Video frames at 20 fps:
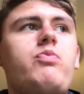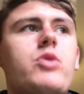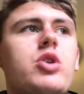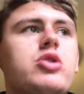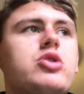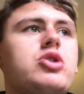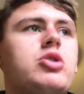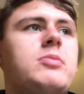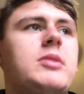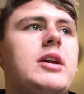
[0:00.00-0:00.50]

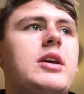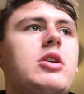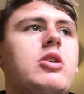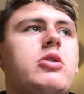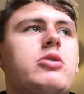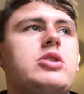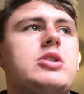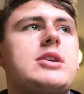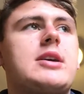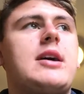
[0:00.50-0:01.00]
too many
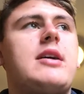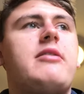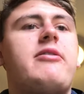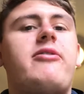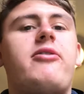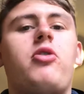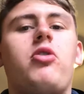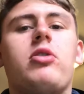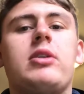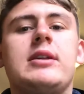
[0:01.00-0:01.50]
coaches kind of
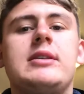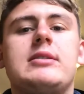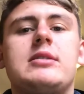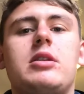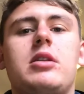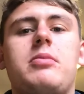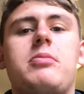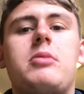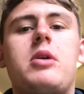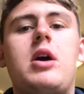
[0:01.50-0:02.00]
fall
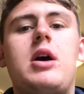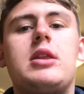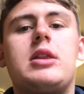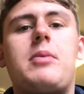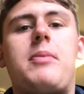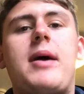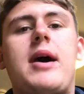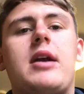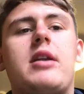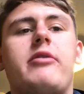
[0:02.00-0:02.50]
into the
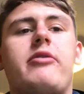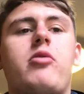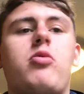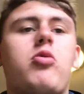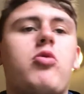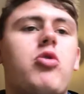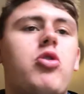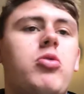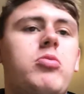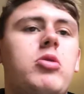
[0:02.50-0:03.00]
pattern of a
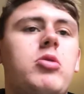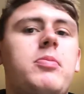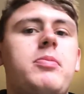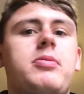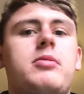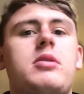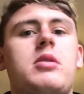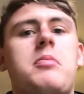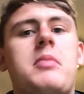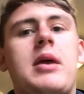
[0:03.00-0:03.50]
warm-up,
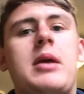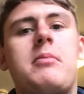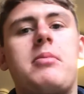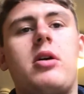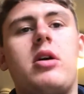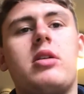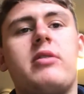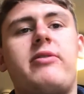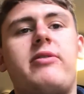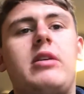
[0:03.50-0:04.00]
the main
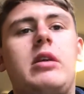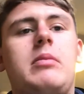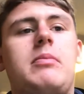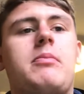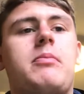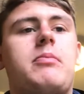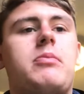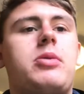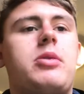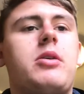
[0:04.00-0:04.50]
part of the feed,
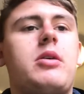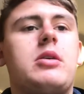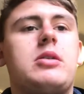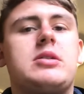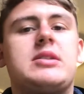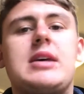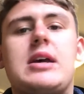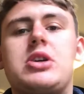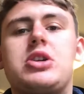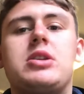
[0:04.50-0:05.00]
the
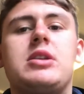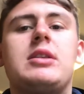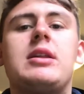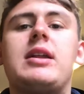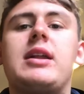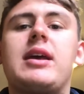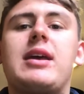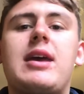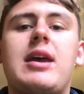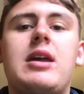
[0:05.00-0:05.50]
session, and then
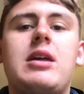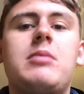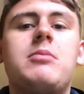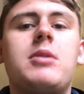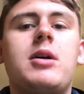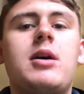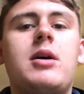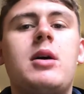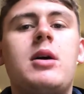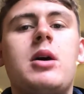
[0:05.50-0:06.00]
a game.
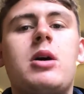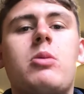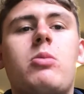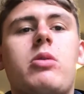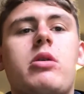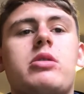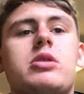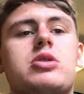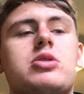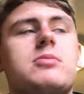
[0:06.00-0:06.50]

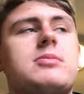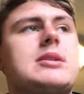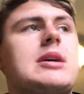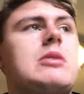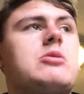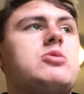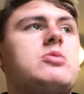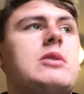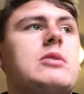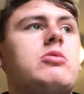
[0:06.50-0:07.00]
Whereas
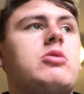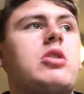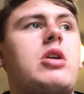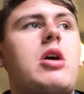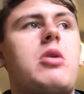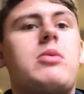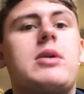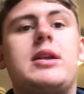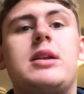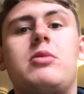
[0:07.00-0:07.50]
sometimes we will
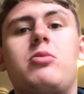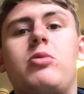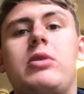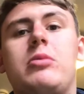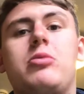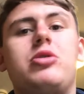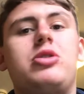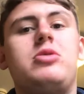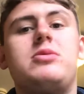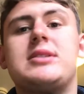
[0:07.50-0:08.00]
go in and we
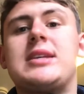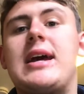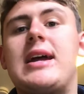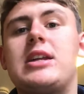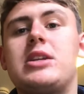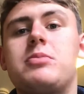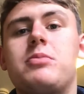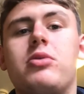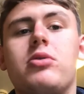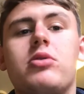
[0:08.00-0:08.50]
will use
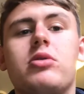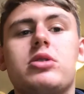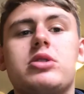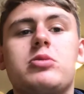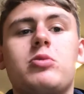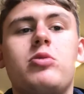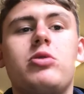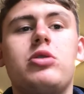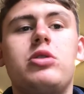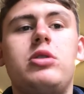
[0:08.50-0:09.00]
tennis balls,
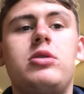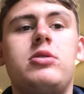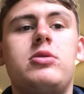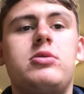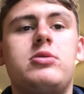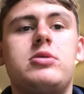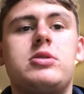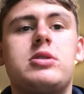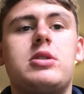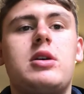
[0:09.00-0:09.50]
and we'll
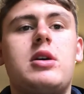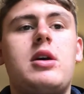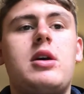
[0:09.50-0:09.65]
use